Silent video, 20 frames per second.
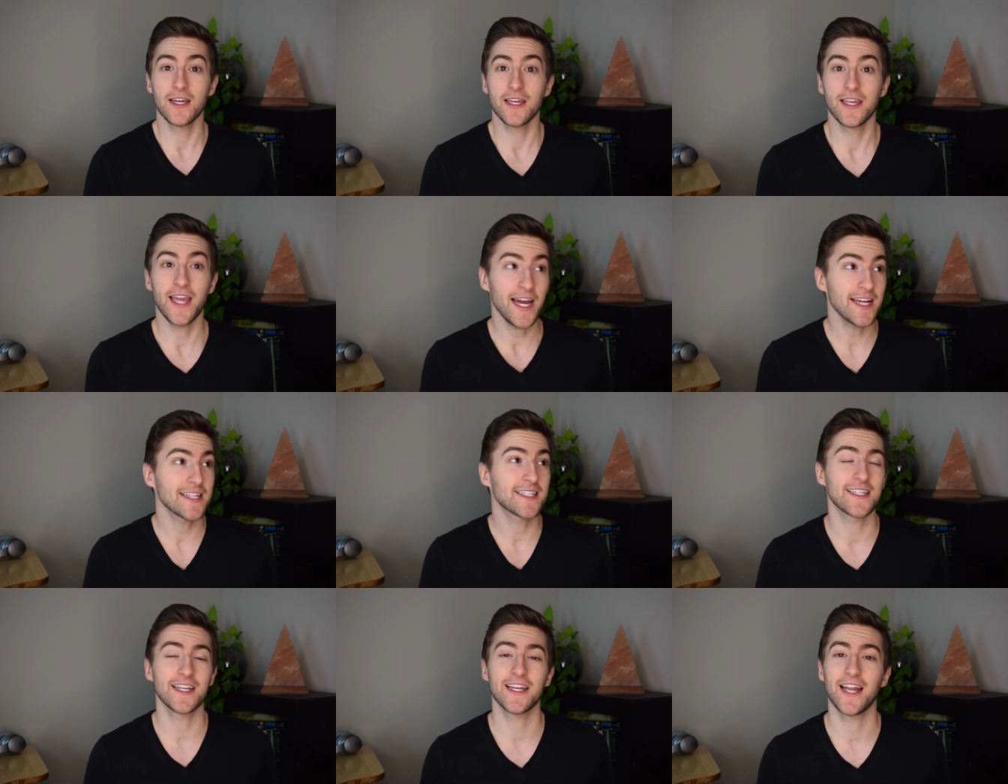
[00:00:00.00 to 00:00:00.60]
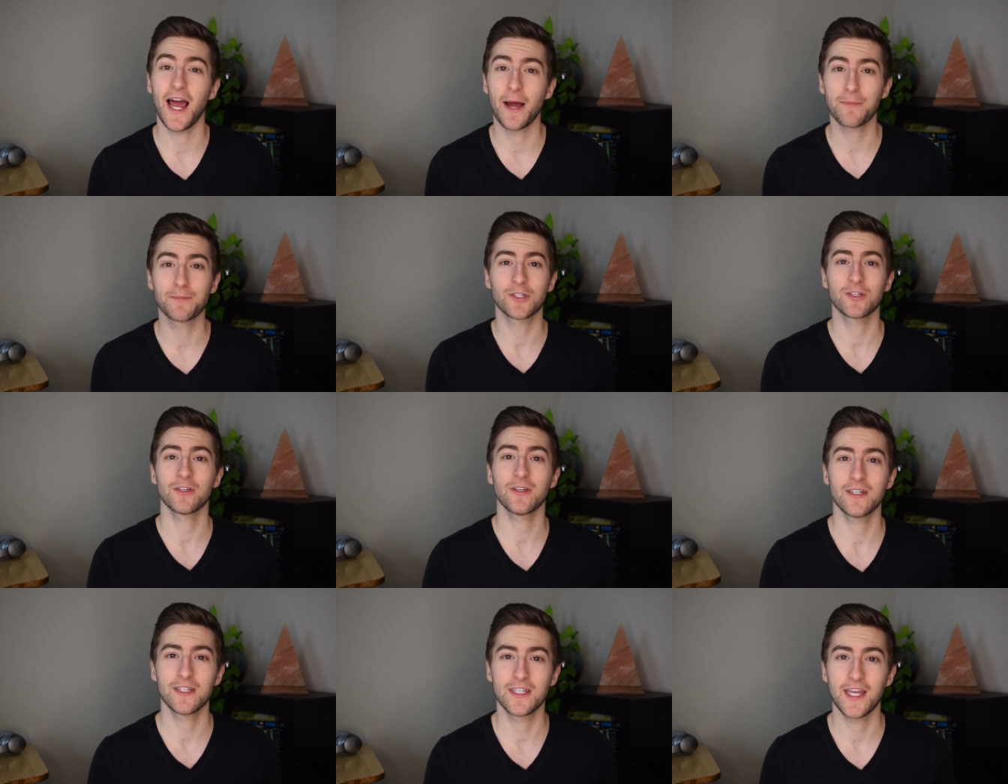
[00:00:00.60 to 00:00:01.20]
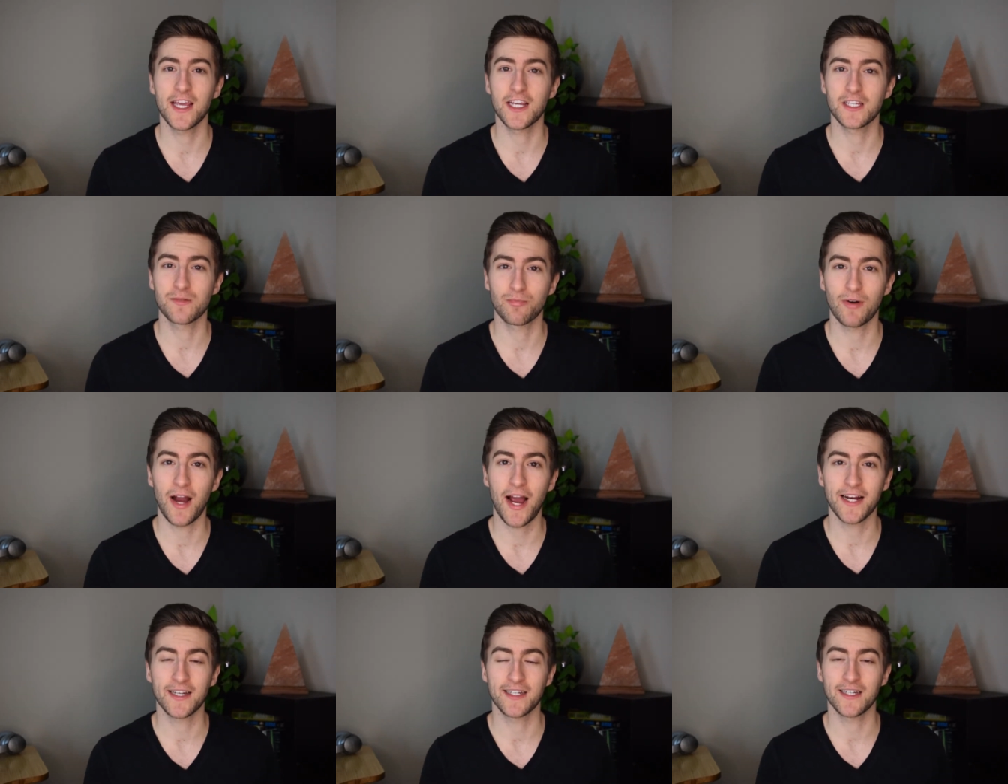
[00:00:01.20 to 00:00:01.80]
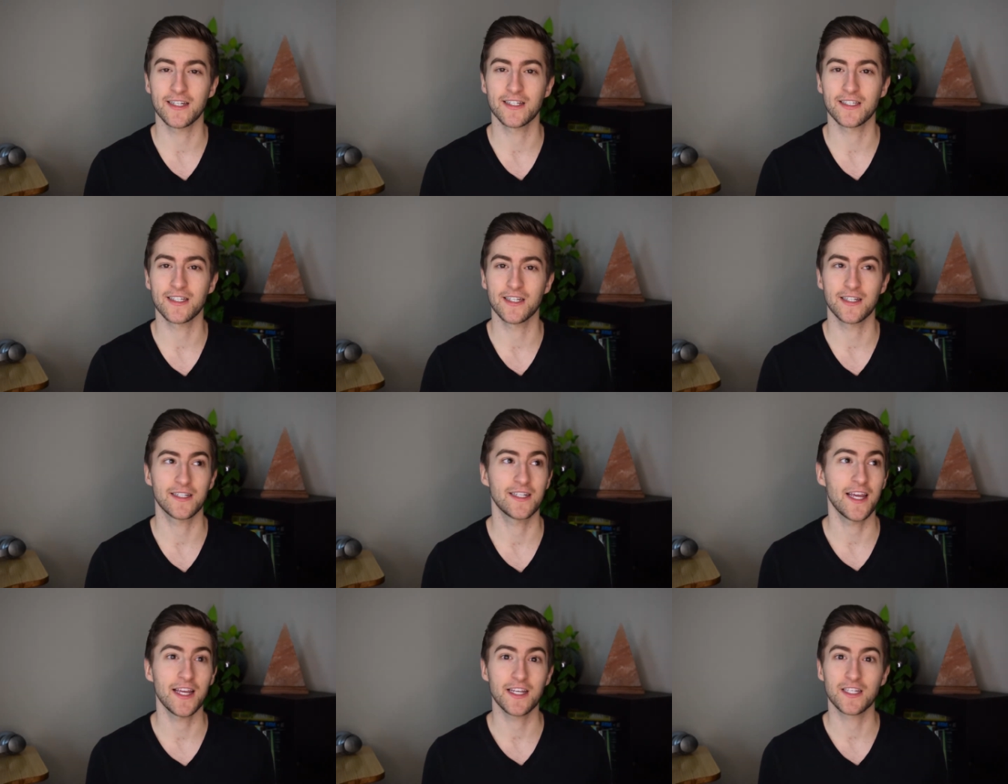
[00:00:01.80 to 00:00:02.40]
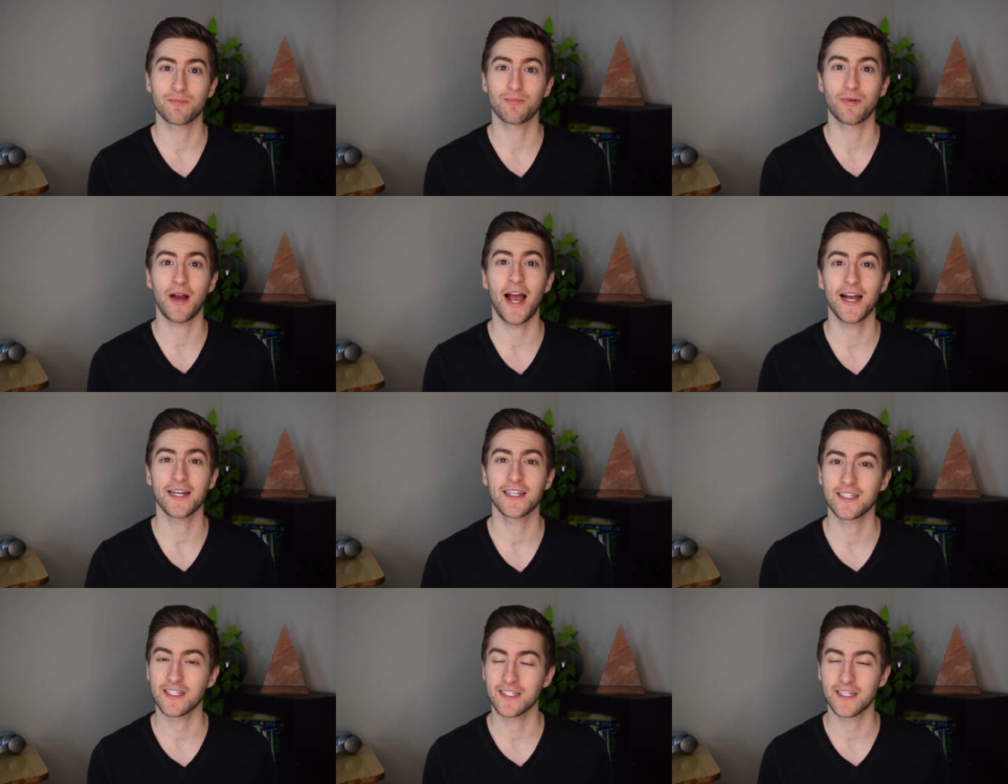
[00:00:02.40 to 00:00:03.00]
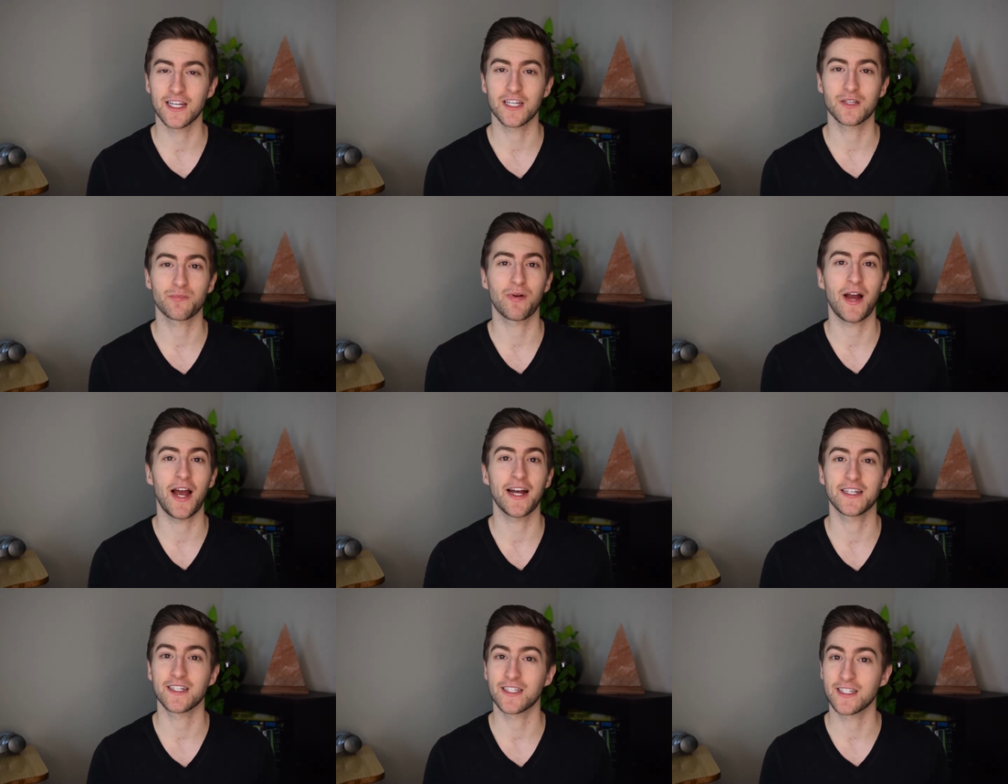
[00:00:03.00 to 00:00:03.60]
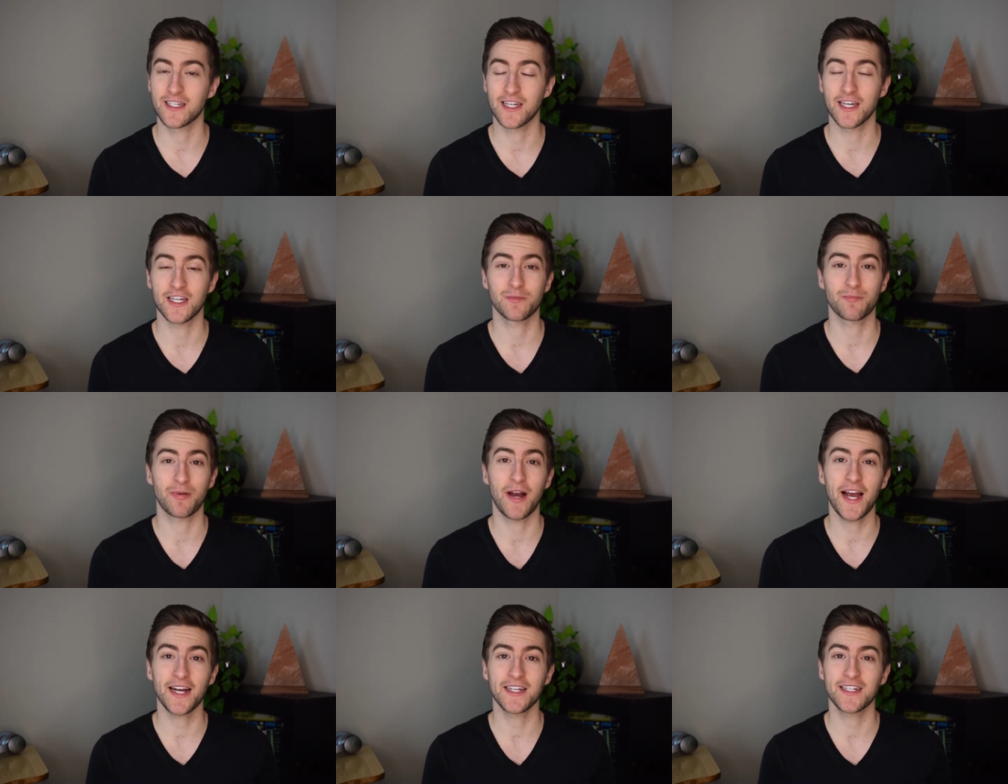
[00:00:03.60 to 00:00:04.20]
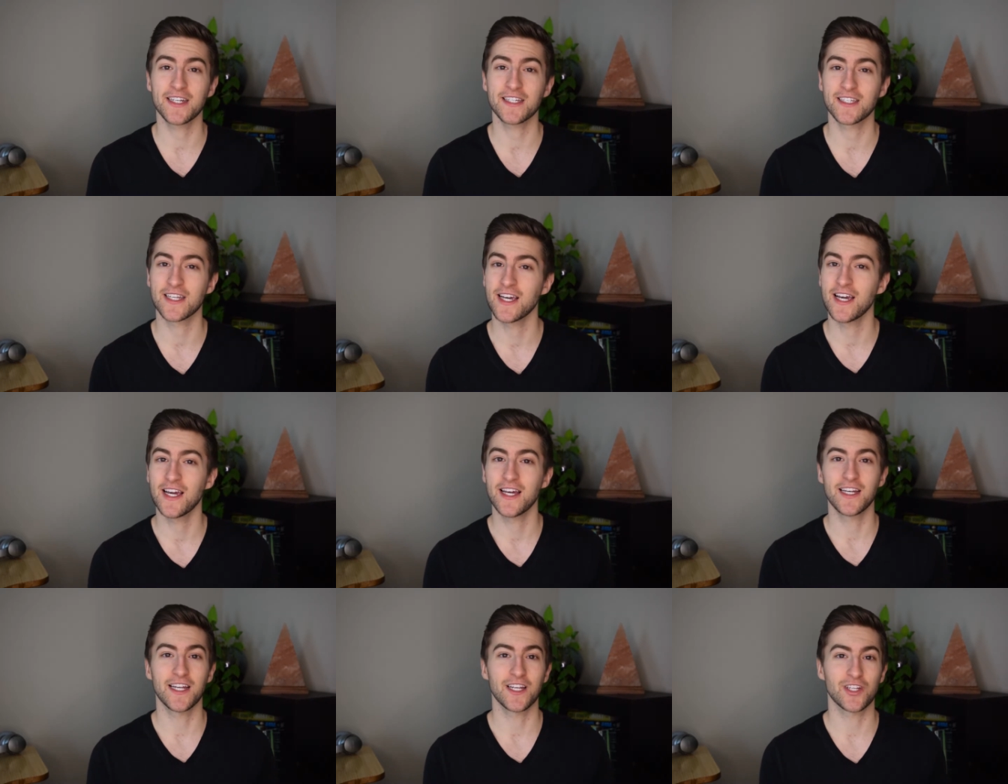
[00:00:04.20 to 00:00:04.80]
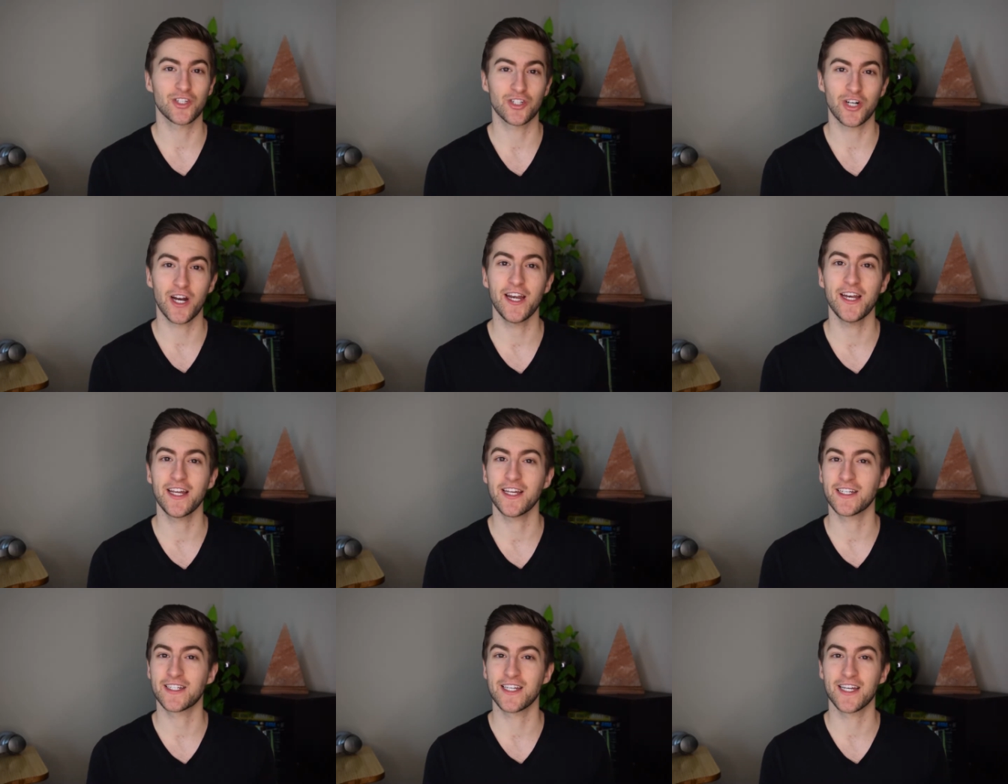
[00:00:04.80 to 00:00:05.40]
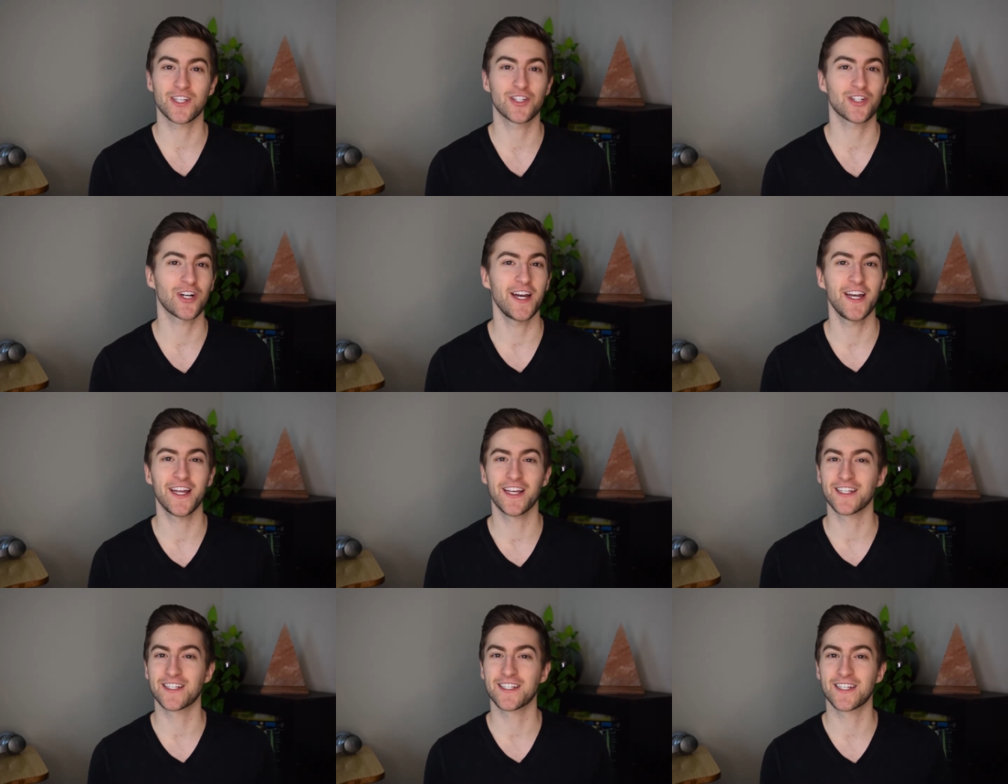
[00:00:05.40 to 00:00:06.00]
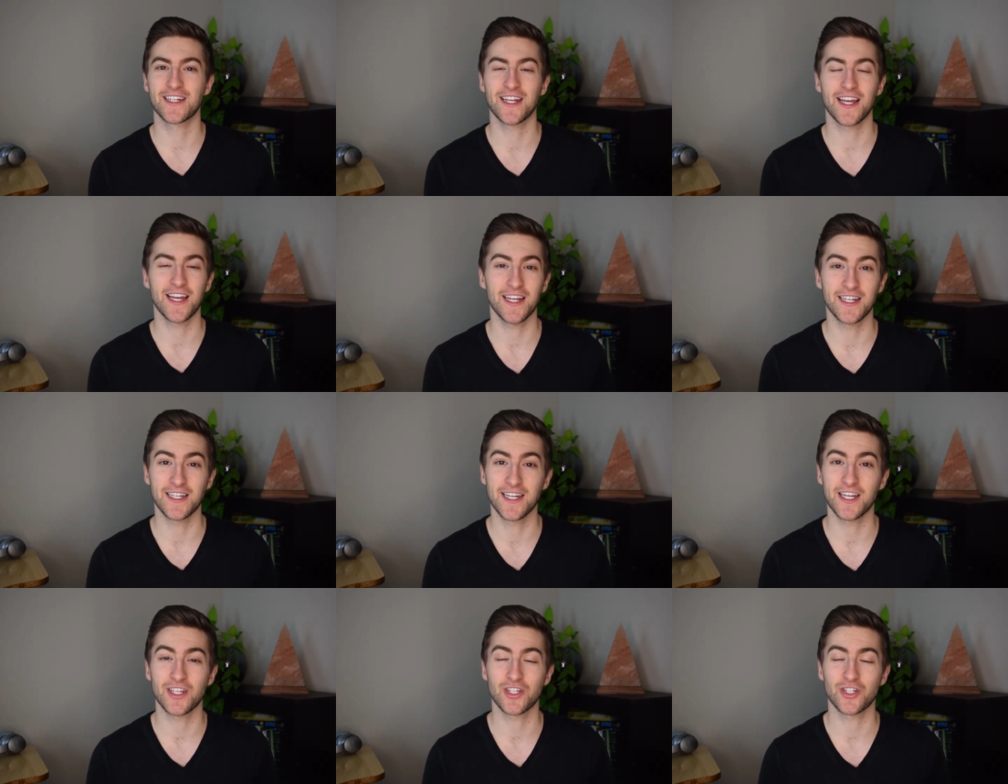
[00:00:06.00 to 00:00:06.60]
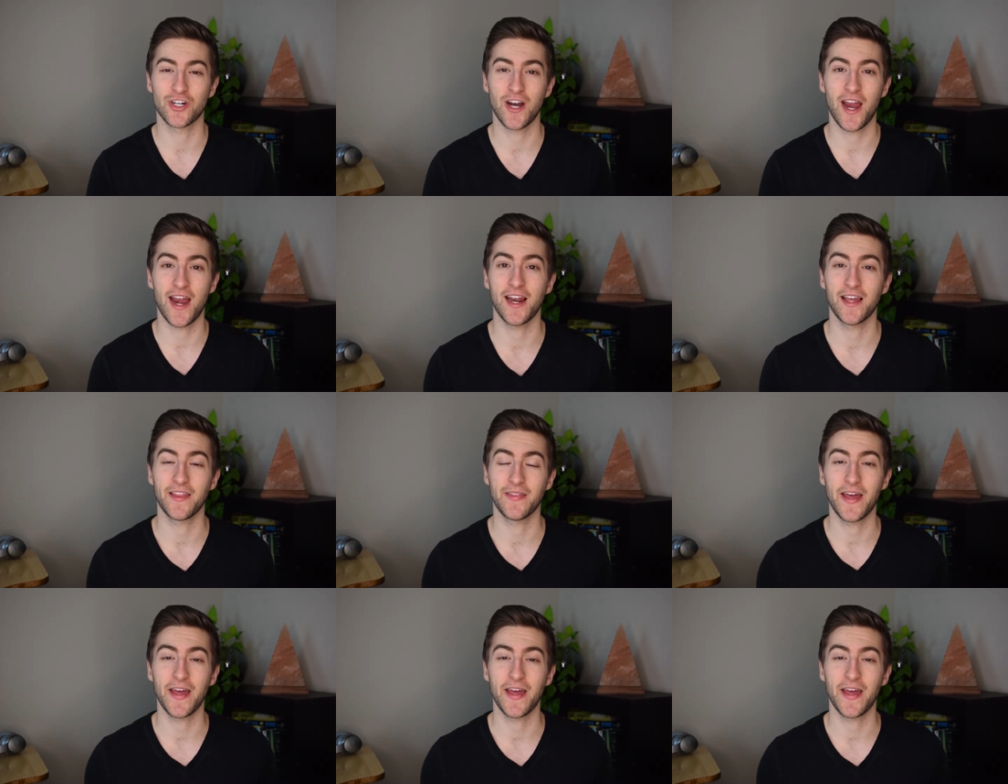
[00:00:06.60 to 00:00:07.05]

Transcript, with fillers: Yes, it absolutely takes practice. It takes practice, it takes practice, it takes practice, it takes training, it takes training, it's, it takes training.